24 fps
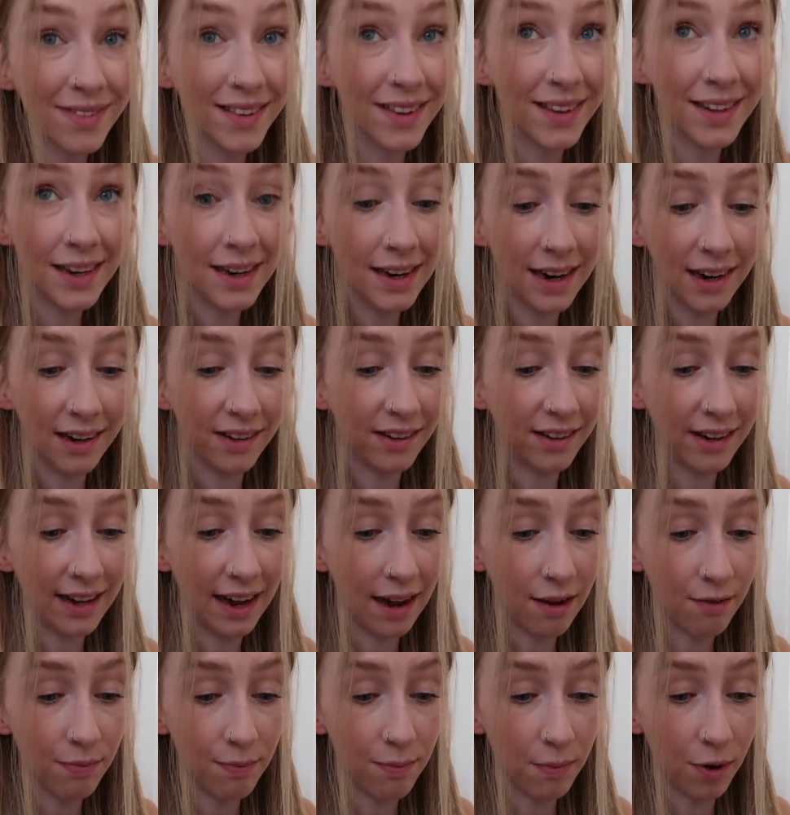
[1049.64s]
Didn't actually
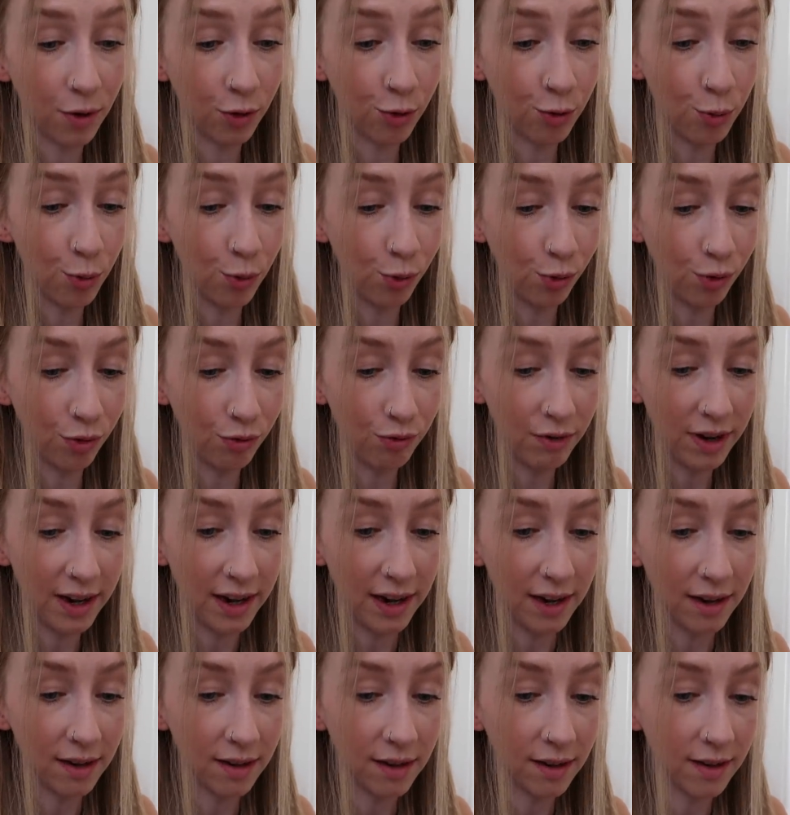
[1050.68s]
have much more to
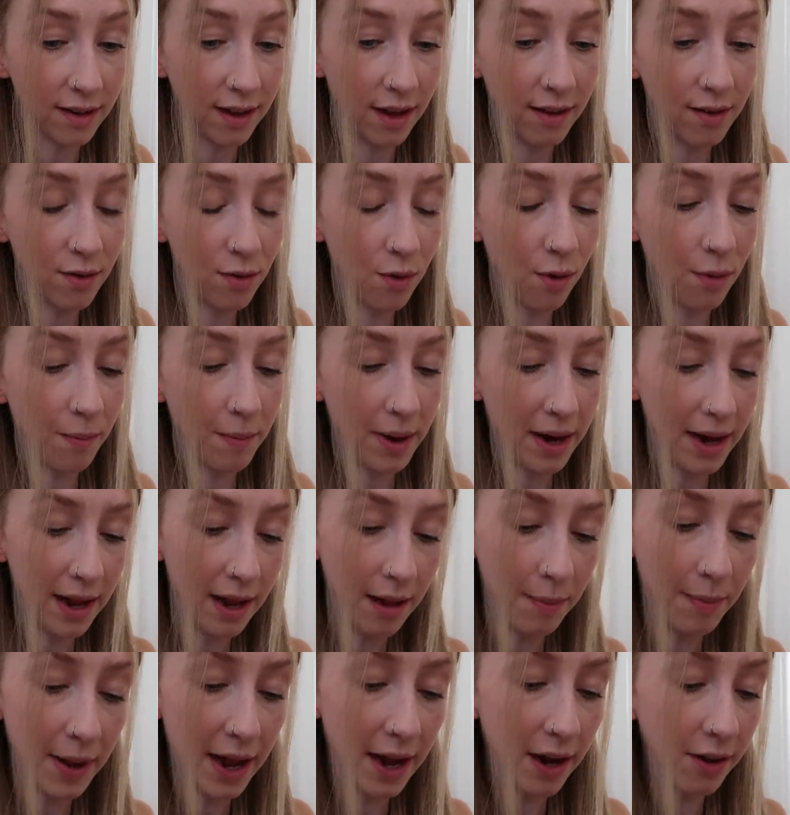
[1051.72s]
read because there's not
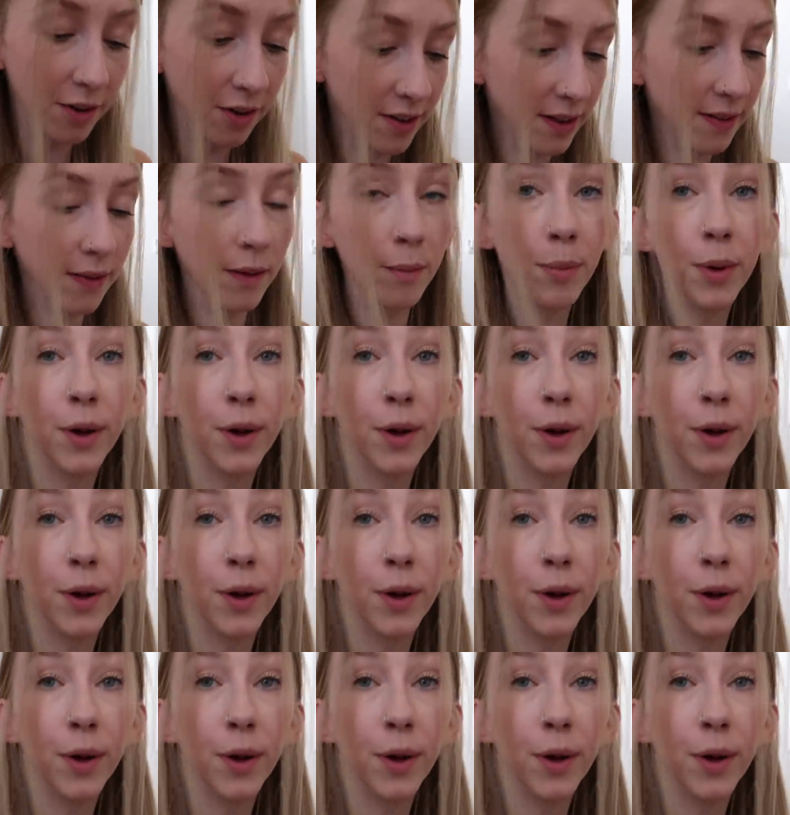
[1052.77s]
many pages in the